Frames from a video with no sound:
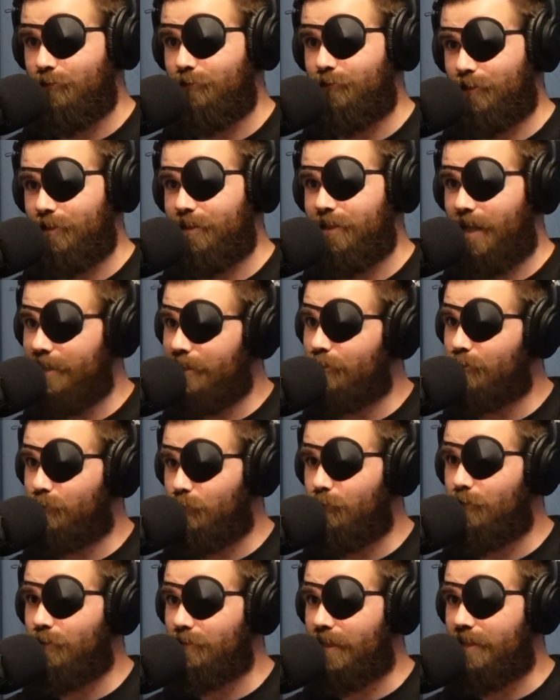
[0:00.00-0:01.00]
They're kind of
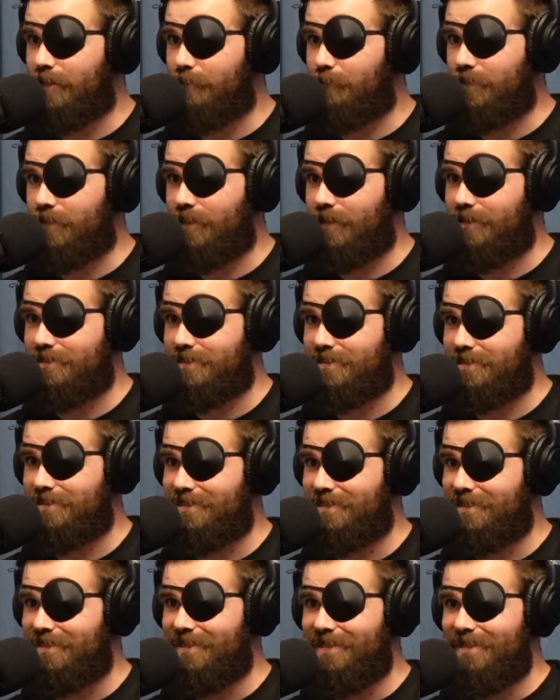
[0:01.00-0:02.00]
correlated.
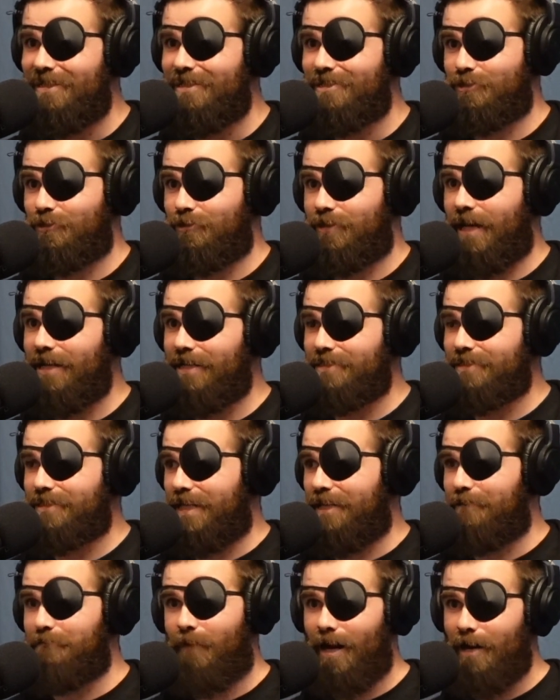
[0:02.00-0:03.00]
So okay. That is,
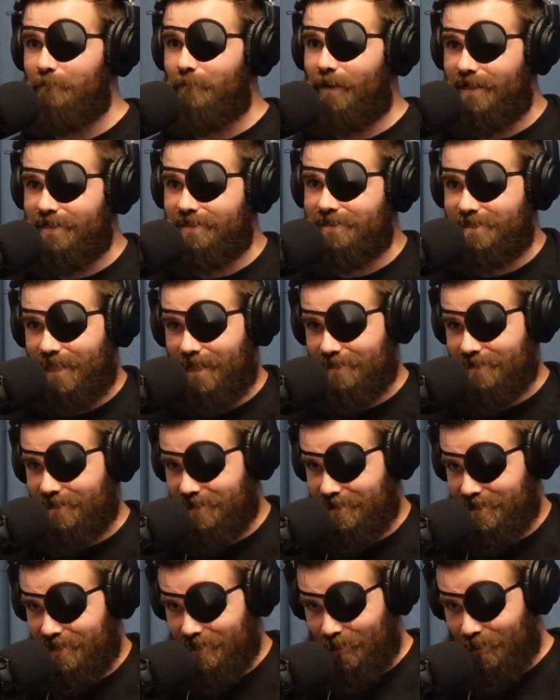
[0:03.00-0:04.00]
in my mind,
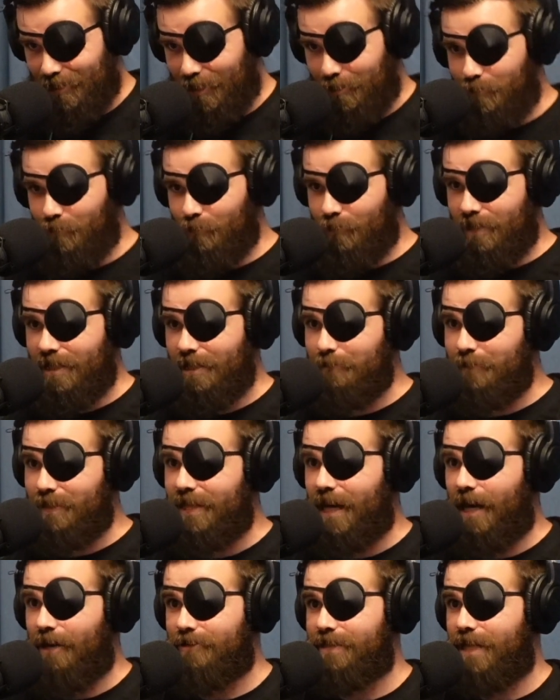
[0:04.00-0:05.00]
Texas is our number one enemy.
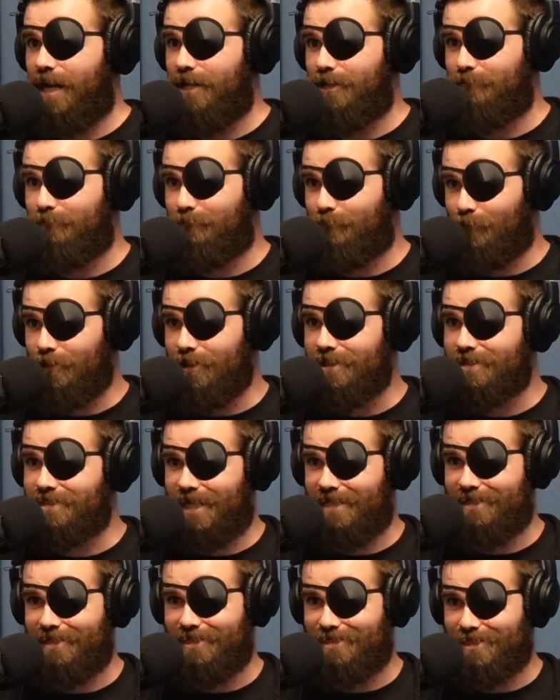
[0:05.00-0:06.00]
Now, California is
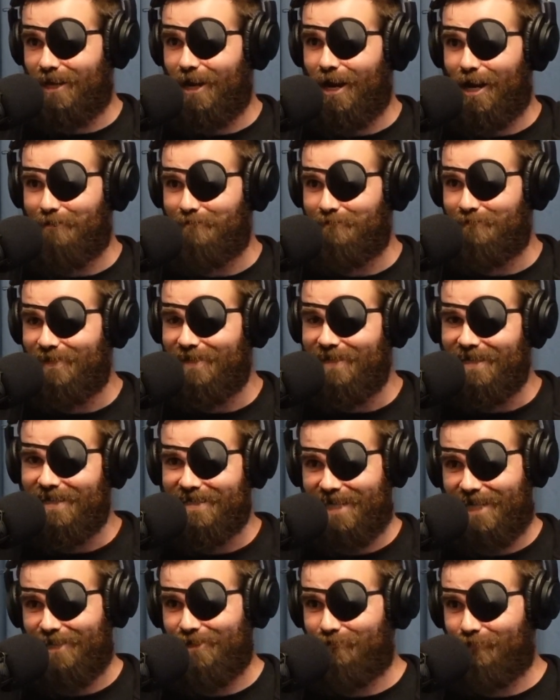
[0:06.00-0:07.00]
at the top.
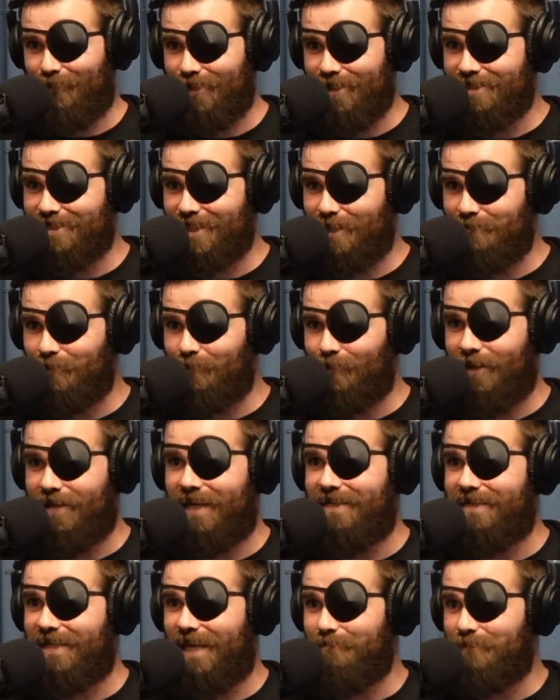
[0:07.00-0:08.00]
California is number one,
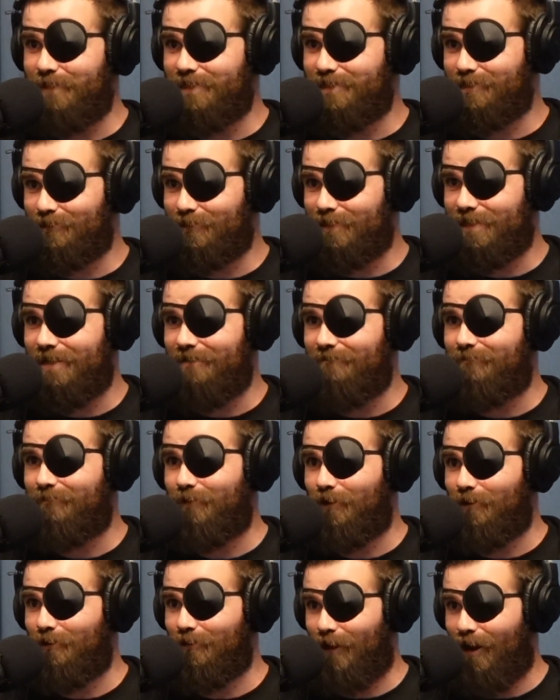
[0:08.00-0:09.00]
and they've been doing it for a
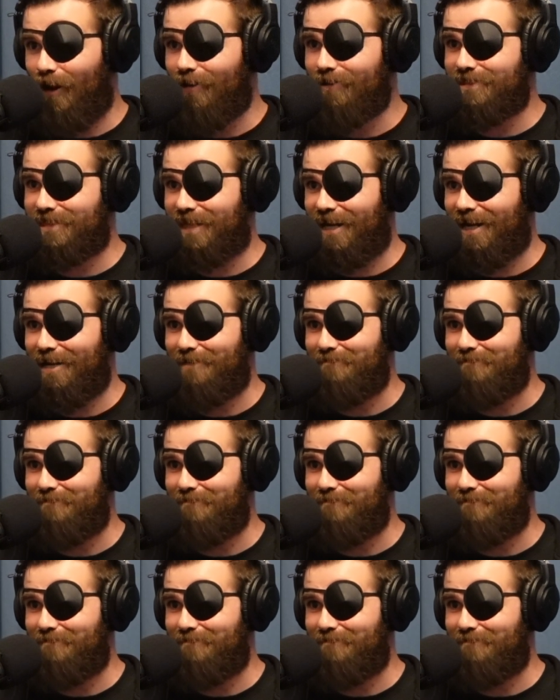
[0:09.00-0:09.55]
long time.